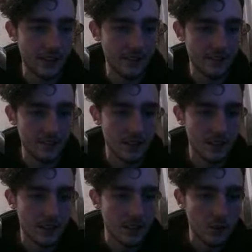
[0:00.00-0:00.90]

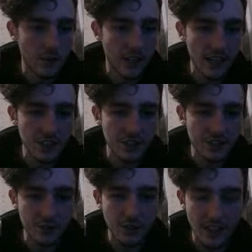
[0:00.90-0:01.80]
We can just
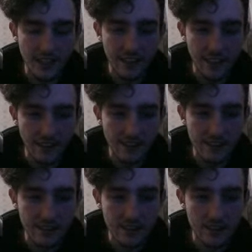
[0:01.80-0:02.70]
do it like
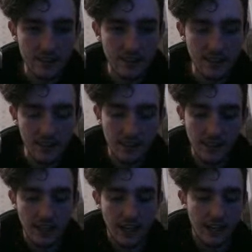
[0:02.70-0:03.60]
this.
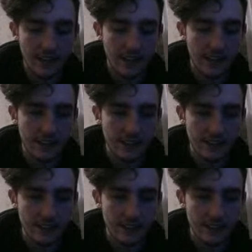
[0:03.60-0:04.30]
Then add a